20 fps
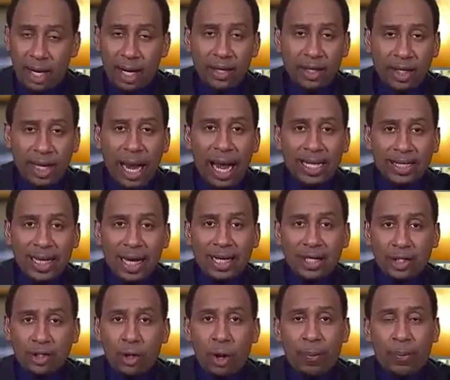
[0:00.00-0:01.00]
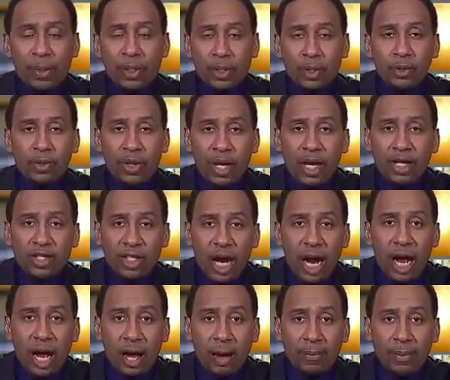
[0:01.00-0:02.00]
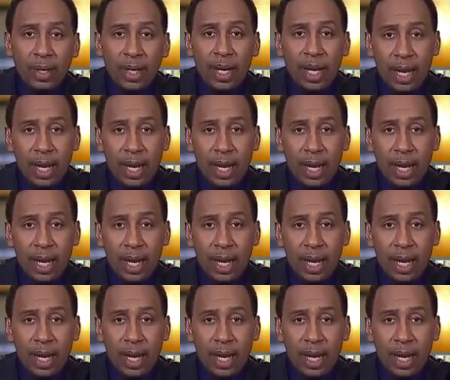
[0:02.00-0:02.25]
And other guys got to show up and do their job,